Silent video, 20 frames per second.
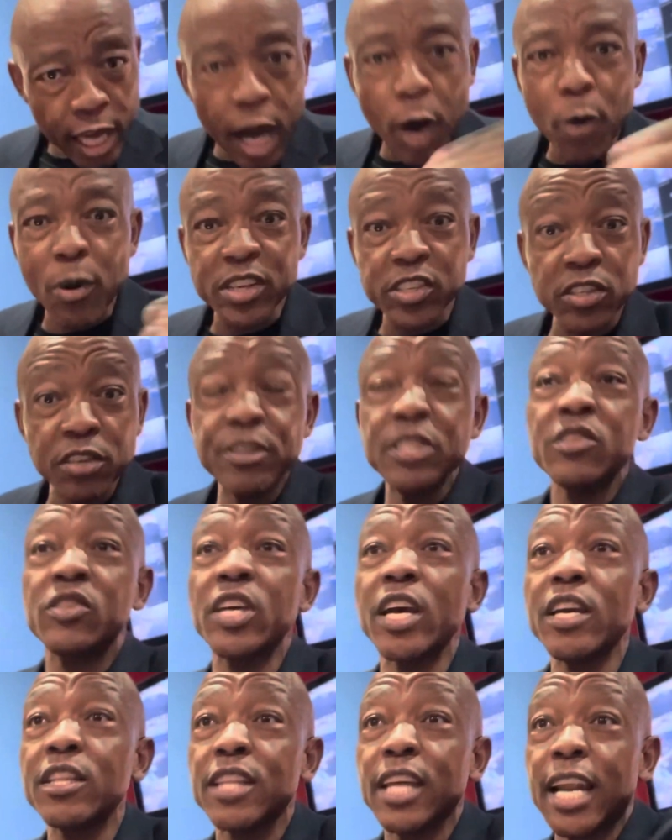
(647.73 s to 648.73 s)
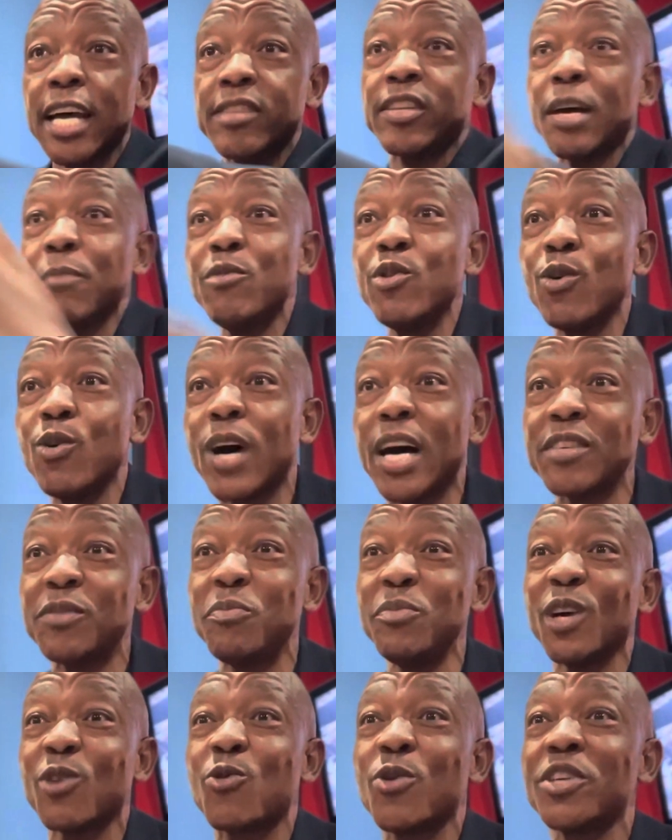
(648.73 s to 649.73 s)
I was even saying the last time you asked
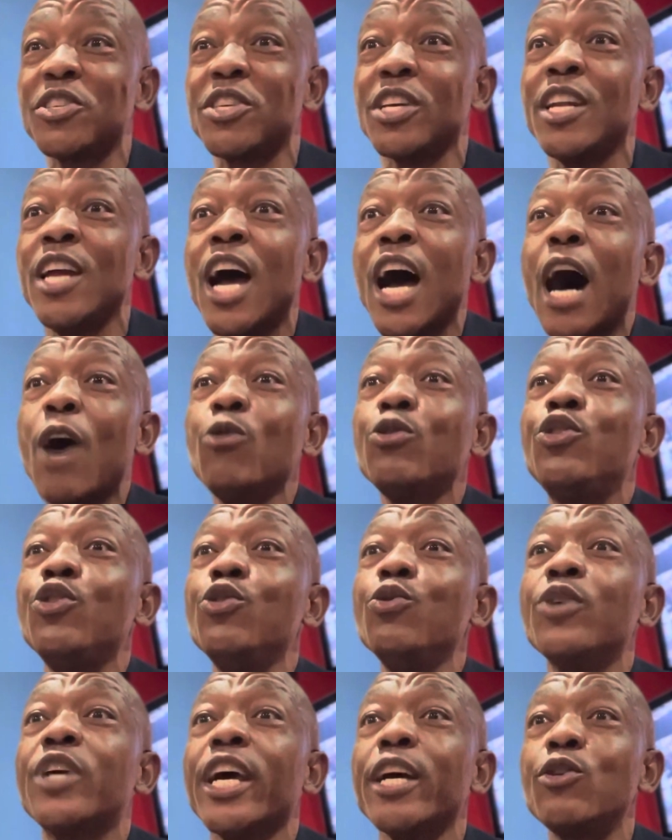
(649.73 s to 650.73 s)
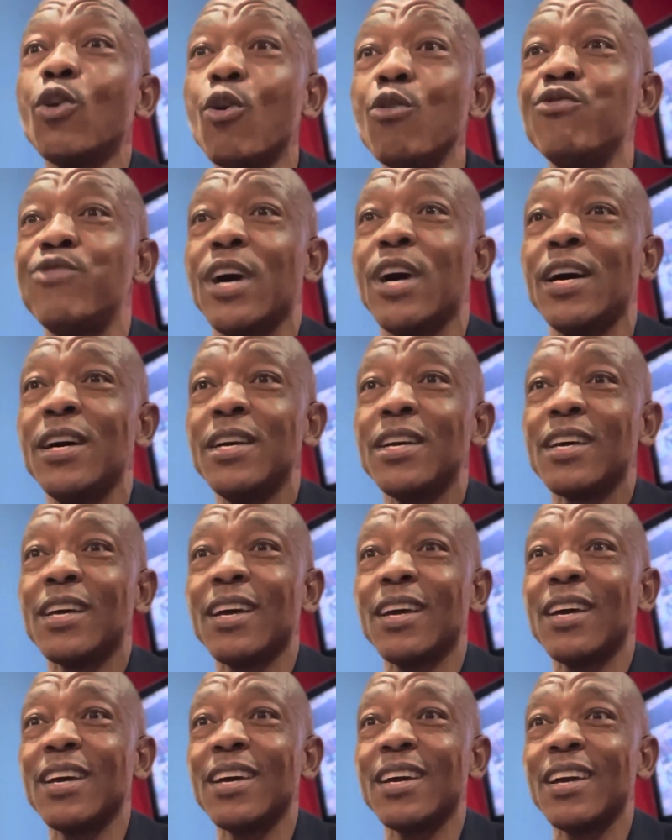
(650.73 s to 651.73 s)
me a question, how do you get over
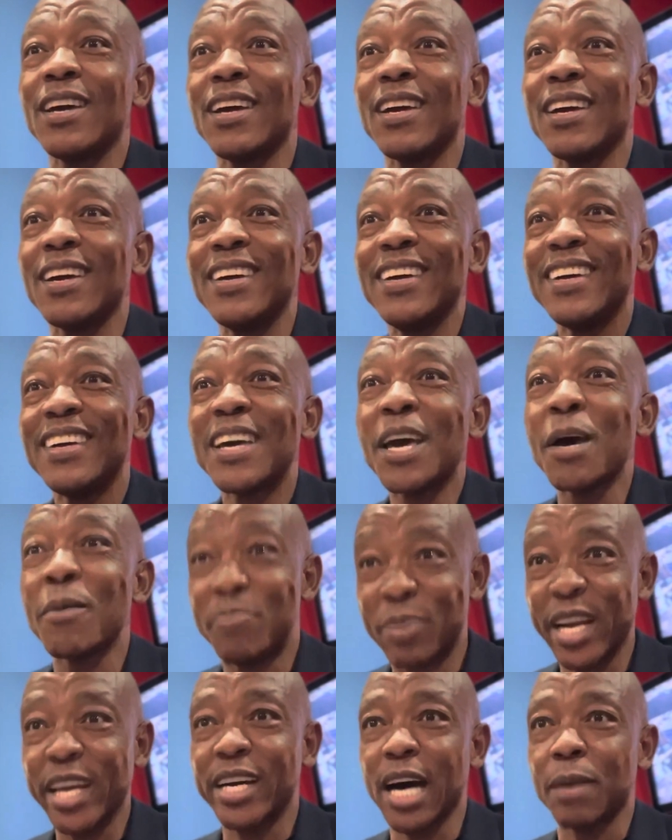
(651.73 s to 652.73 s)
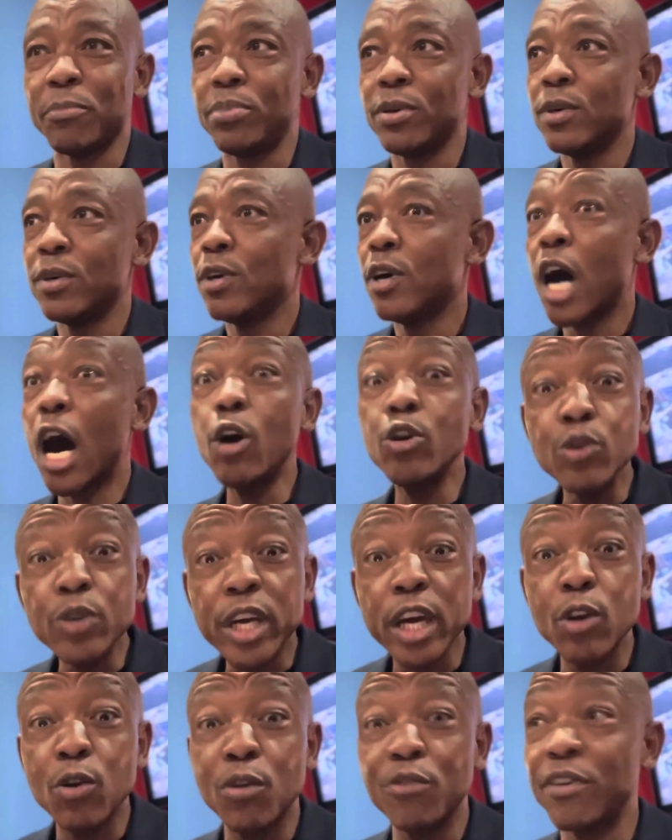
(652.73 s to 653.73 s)
a breakup? How do you
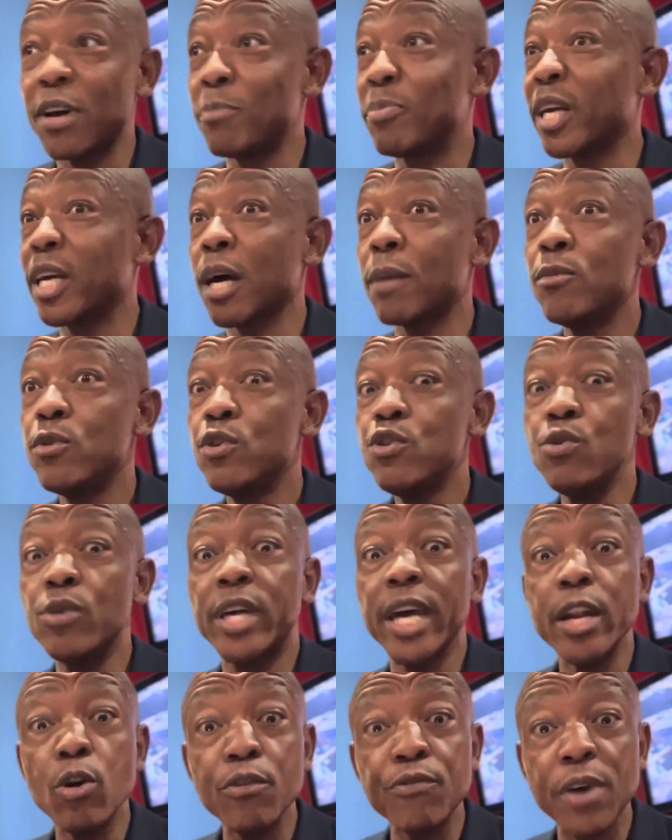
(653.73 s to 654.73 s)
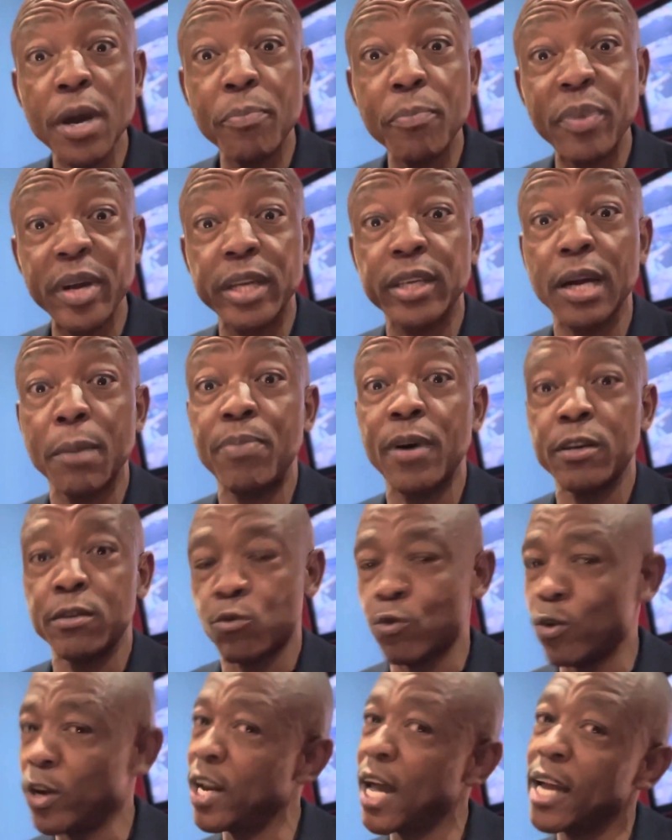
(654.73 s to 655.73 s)
get over a breakup? You get over a breakup,
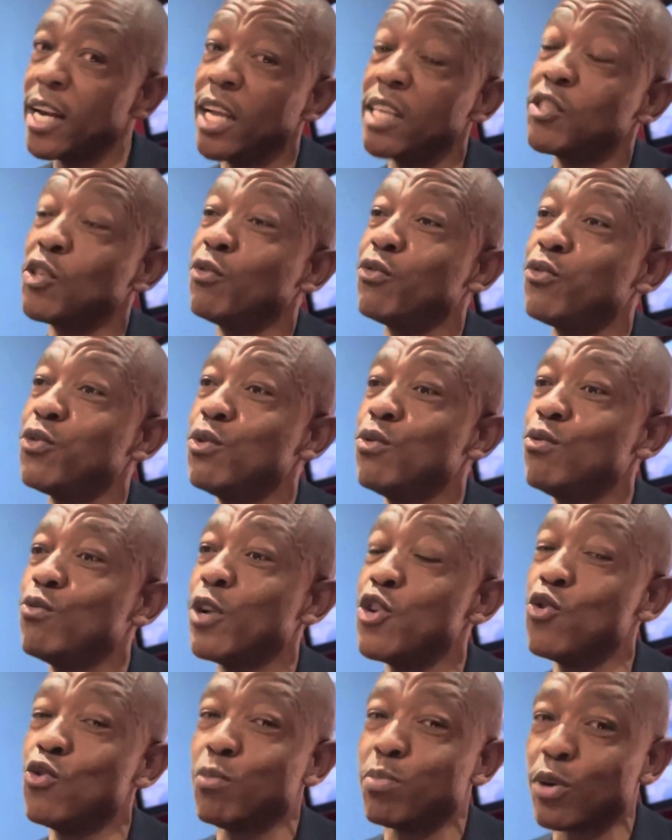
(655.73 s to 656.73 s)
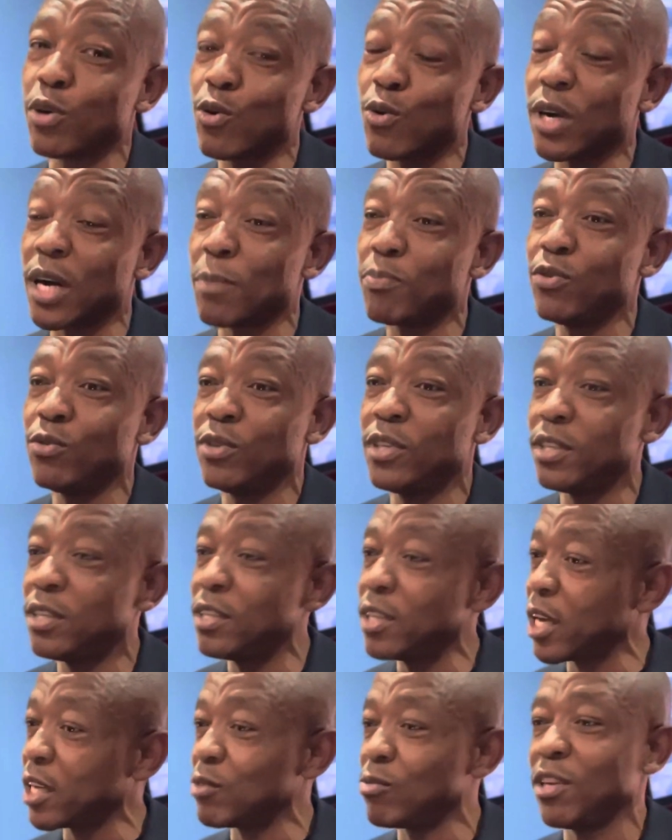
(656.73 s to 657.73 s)
well, unless when you broke up, you didn't
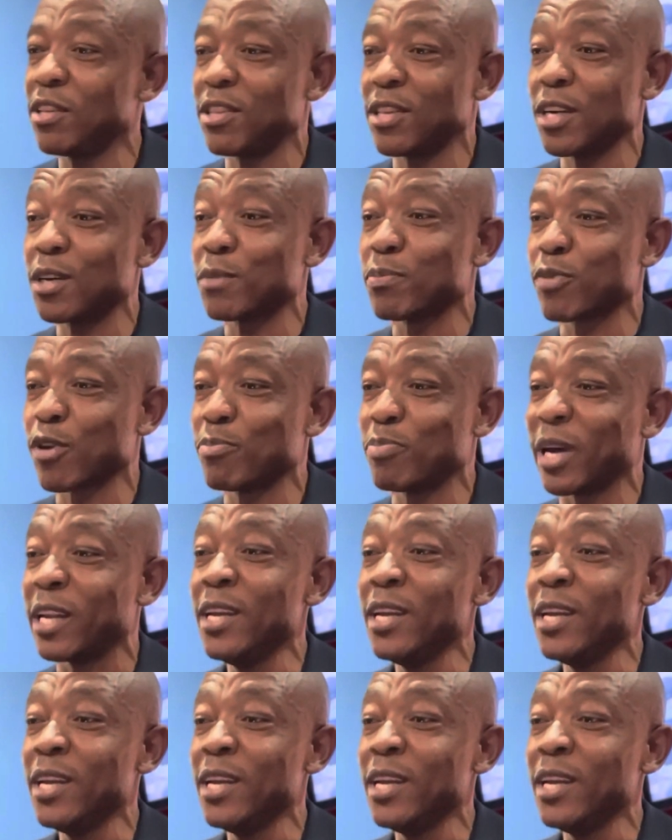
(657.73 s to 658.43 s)
actually think properly.